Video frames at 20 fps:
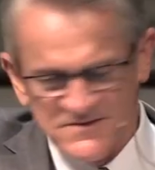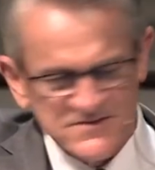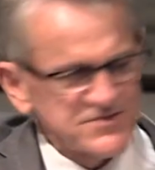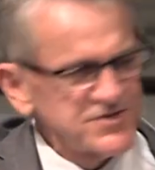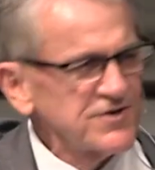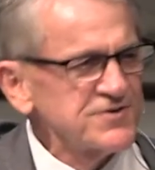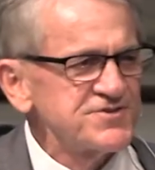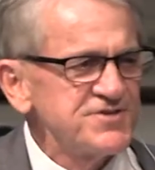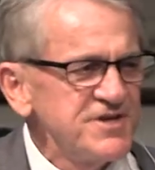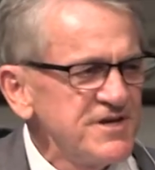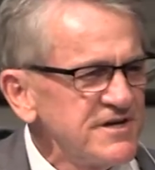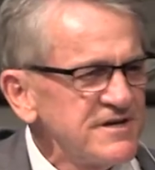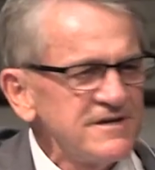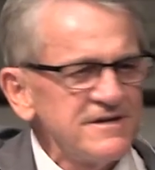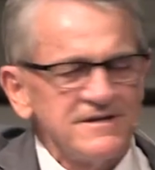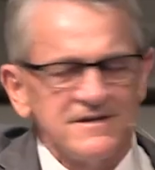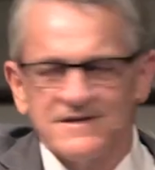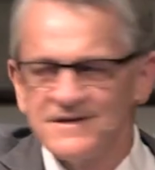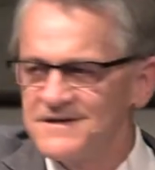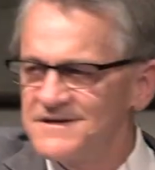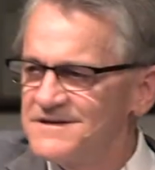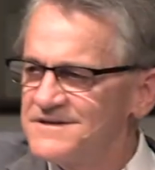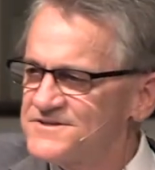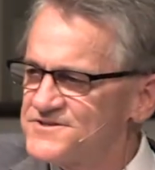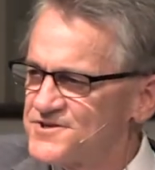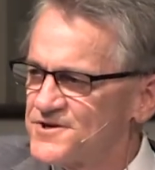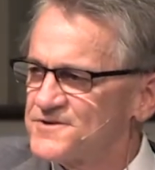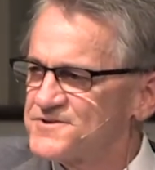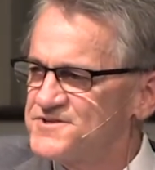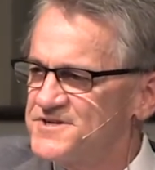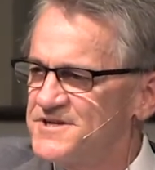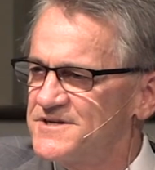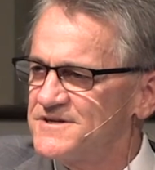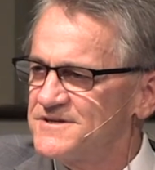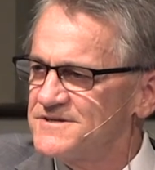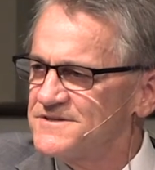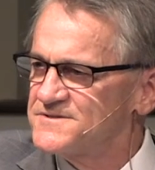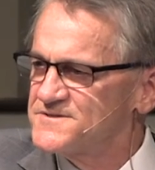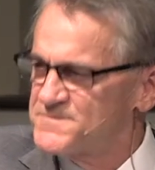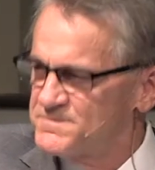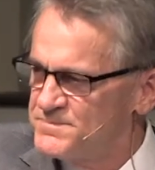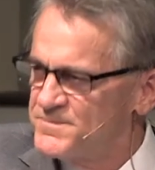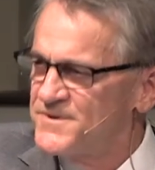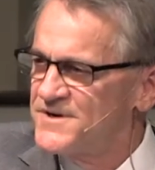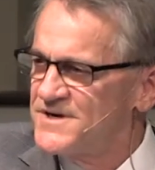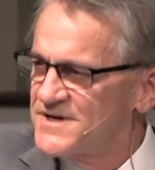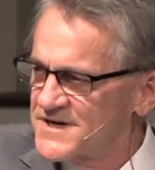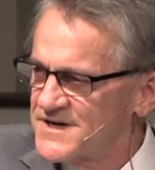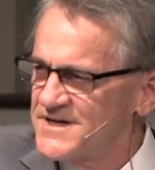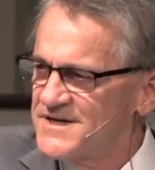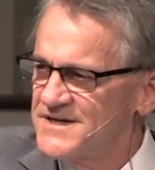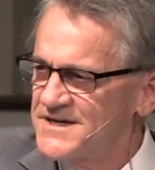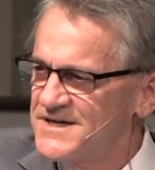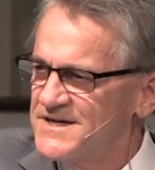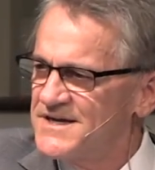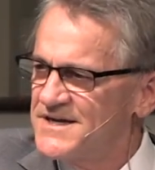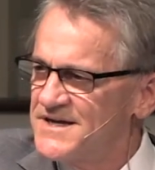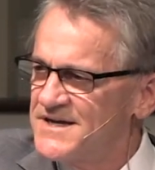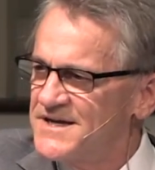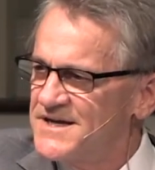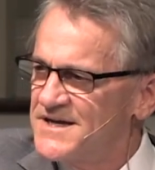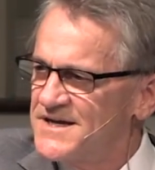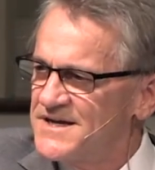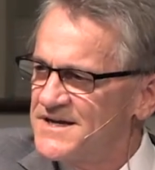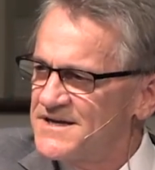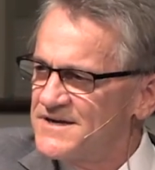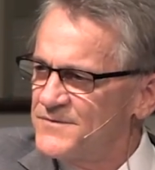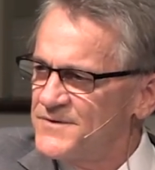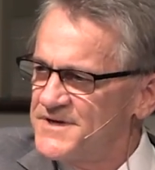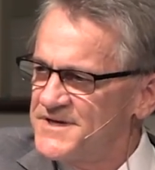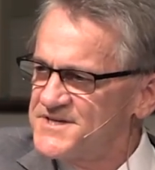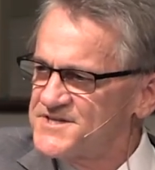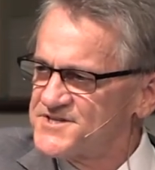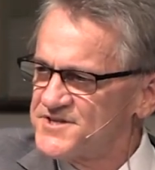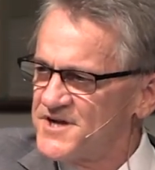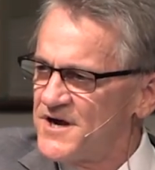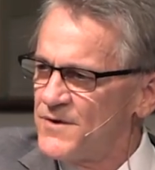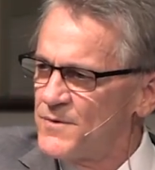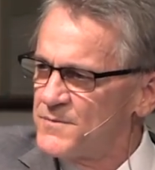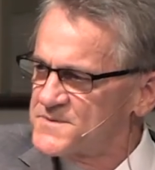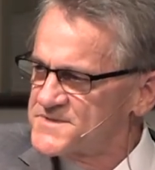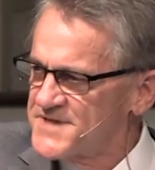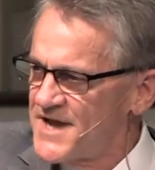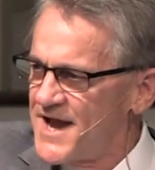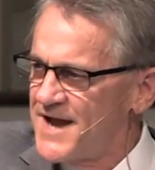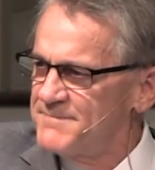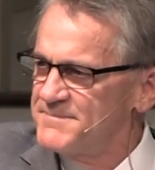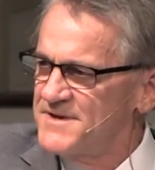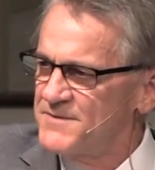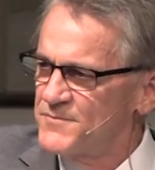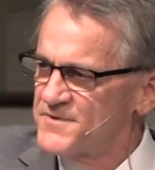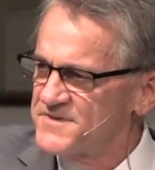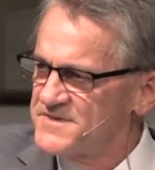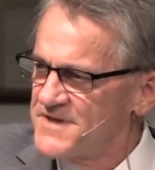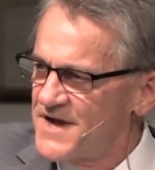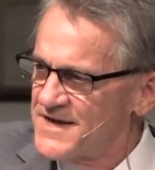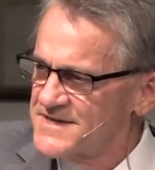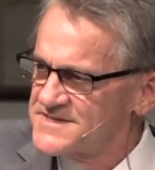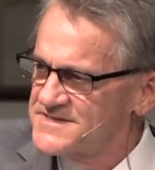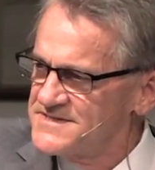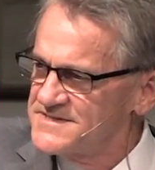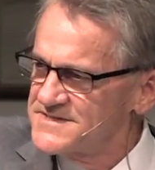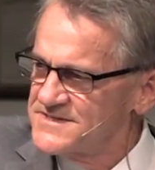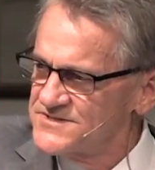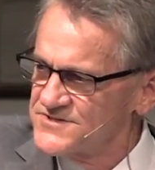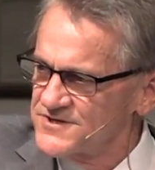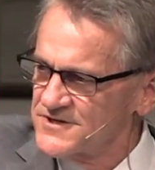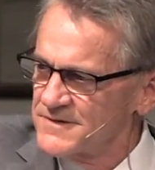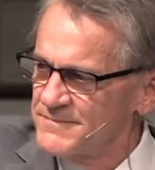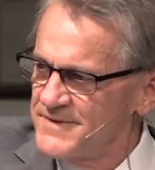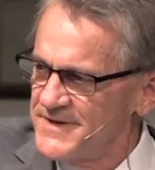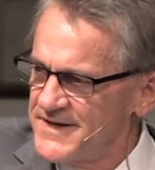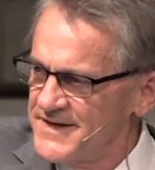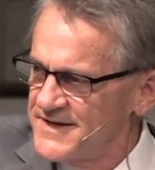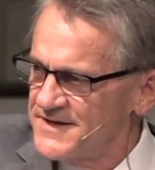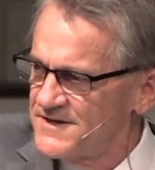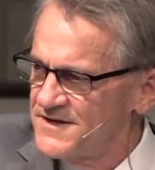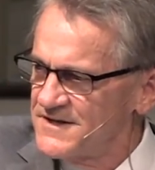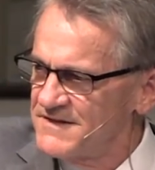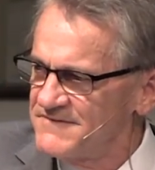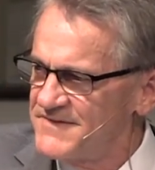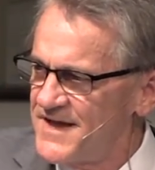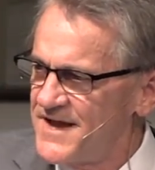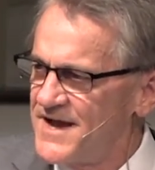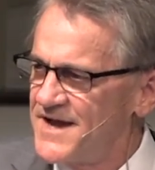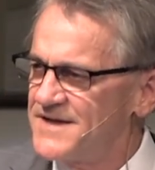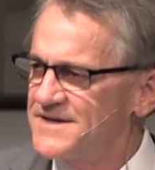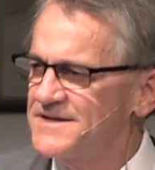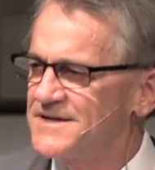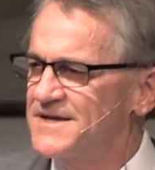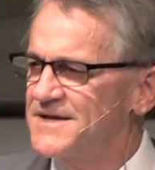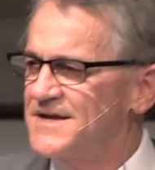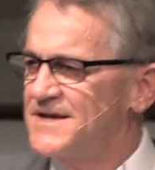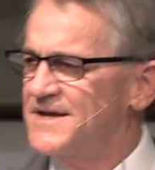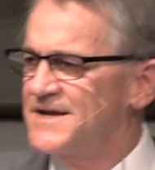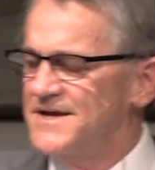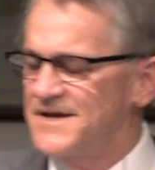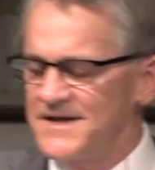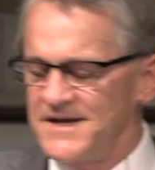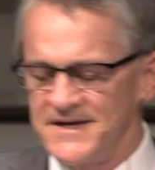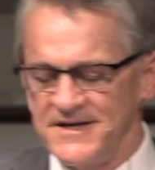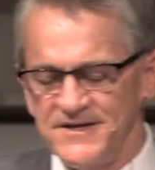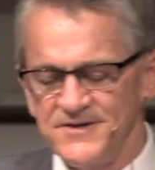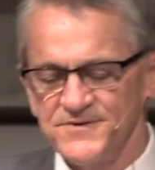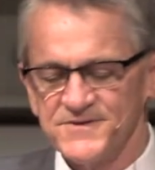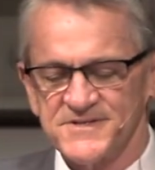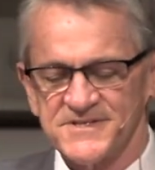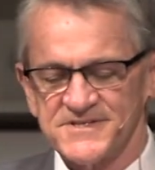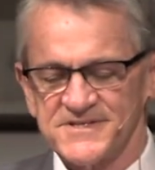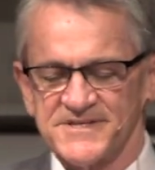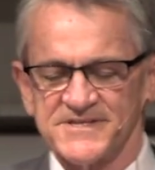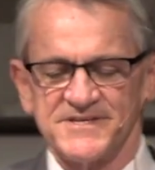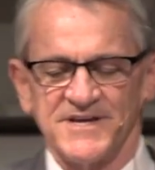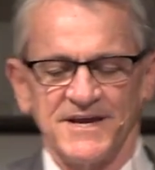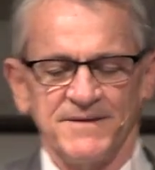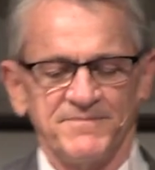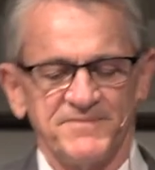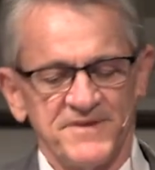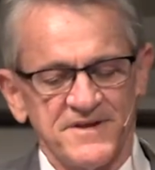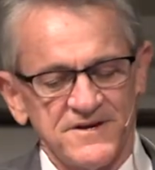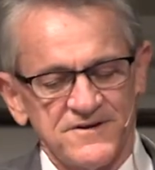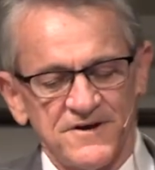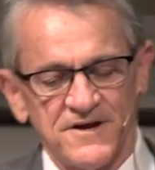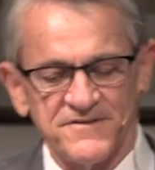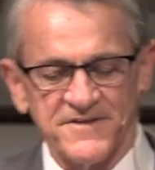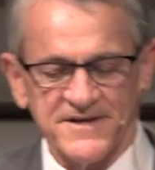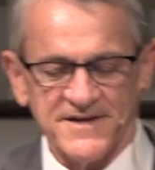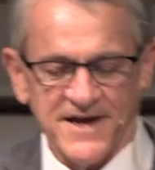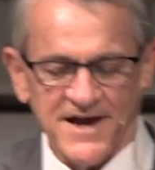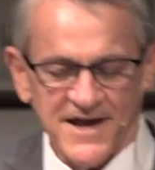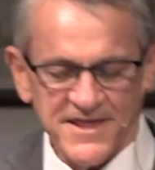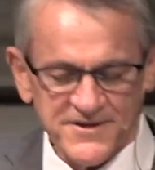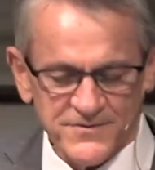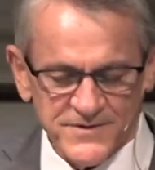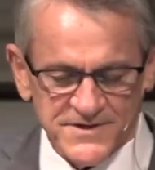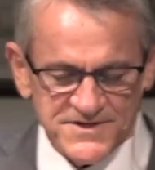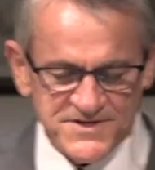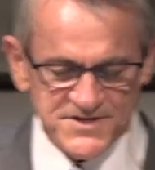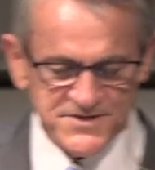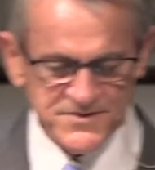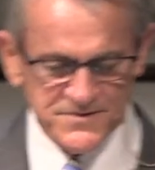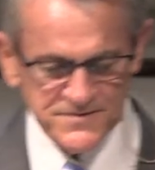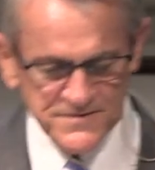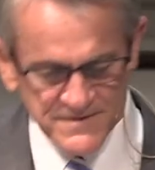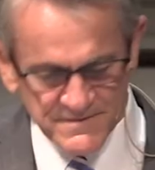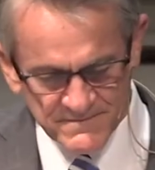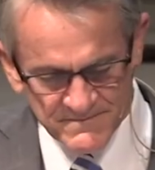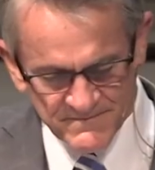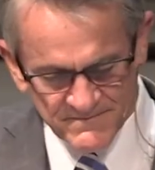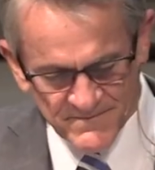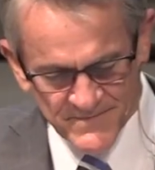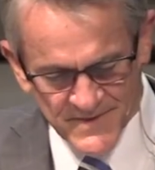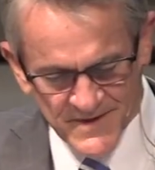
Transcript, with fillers: Churchill, Churchill's book, when he saw what was happening with Nazis in Germany and all of that. And he uses the same thing called the gathering storm.